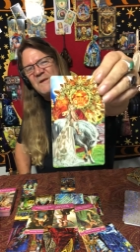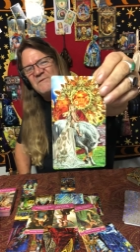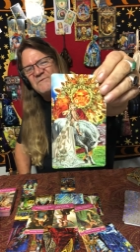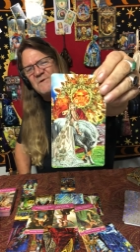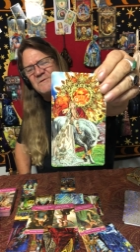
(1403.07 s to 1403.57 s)

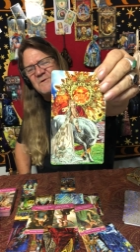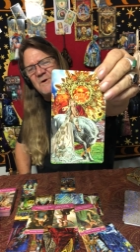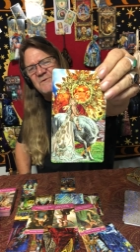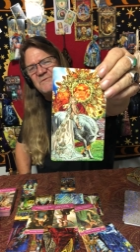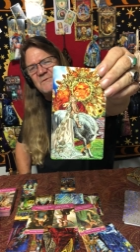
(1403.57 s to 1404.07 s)
Sun
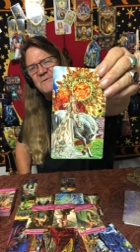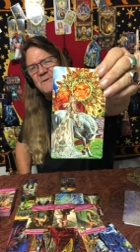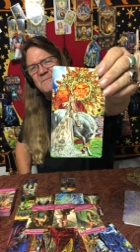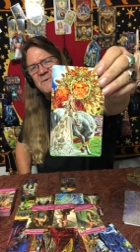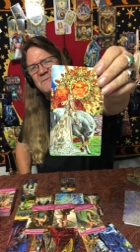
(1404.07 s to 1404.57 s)
card showing
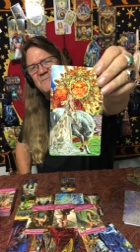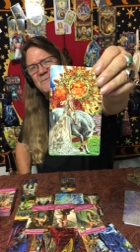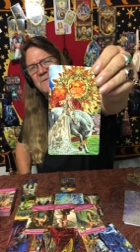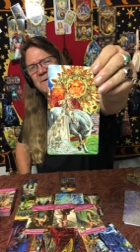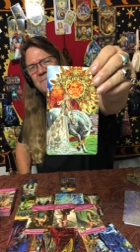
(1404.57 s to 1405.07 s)
up here
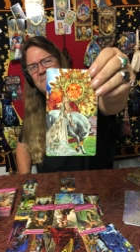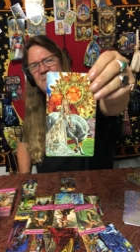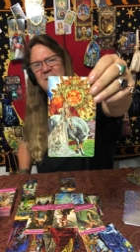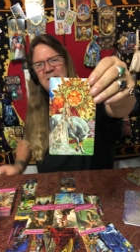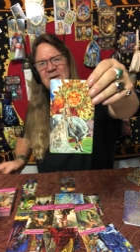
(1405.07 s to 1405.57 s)
for you.
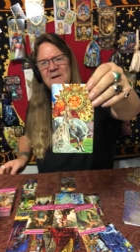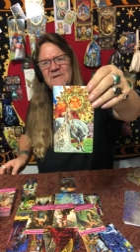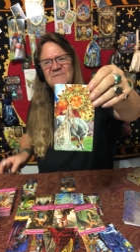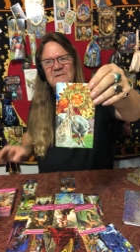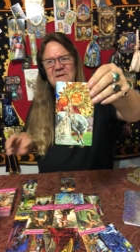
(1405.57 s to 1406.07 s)

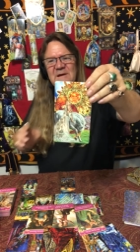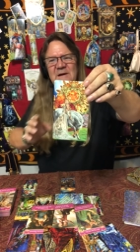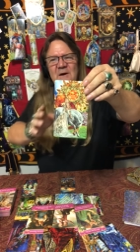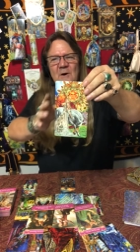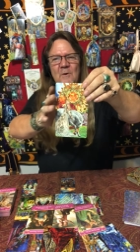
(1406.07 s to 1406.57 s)
It's
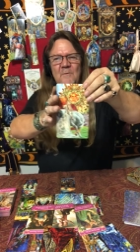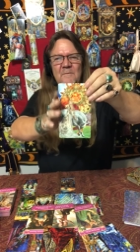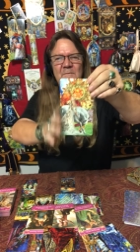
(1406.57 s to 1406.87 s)
Leo.